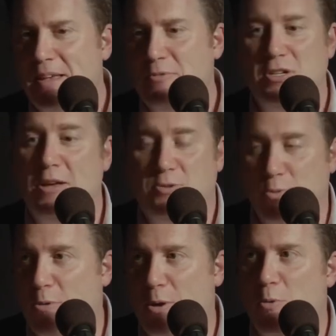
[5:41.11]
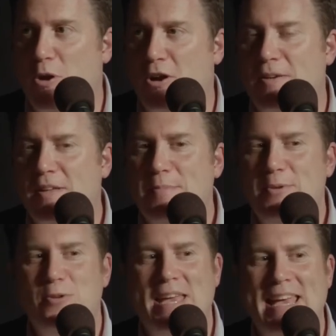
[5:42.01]
which is where we were,
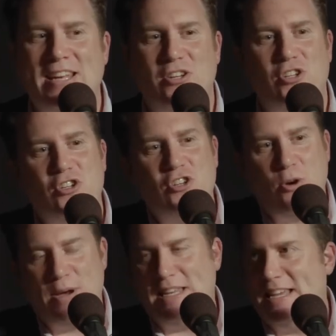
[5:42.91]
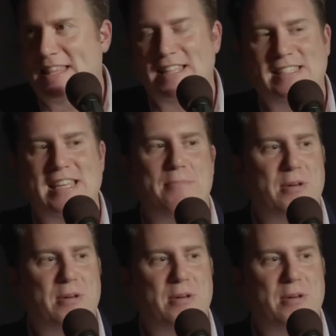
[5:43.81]
but you can't show it and then say,